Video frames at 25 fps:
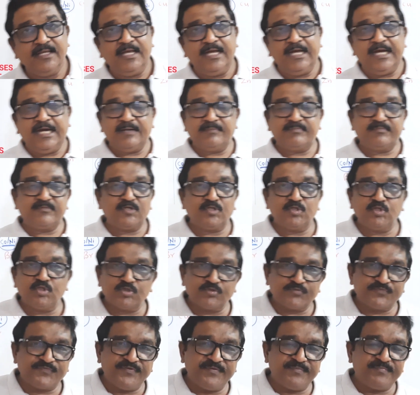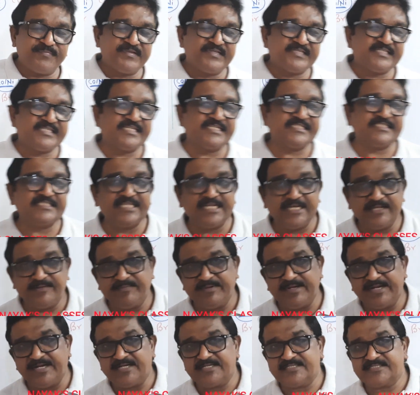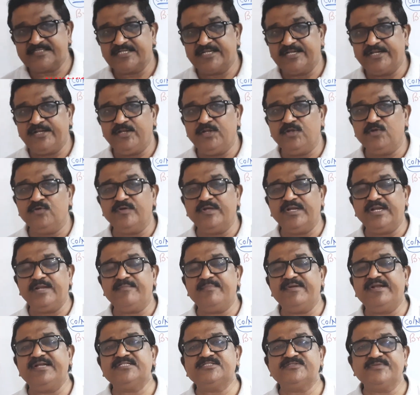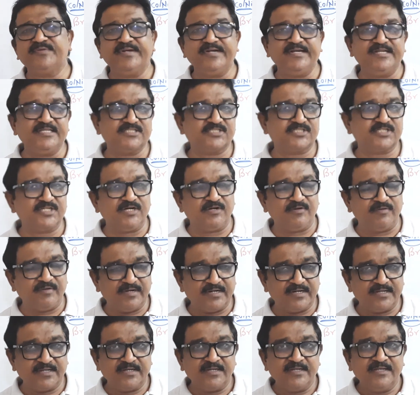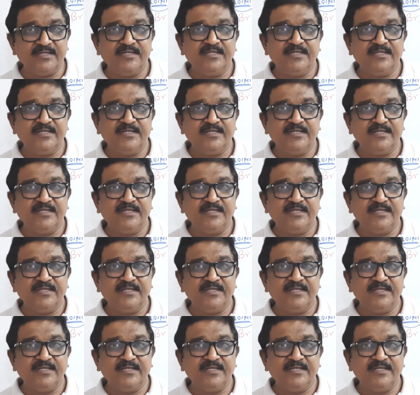After those 56 elements, new elements were discovered.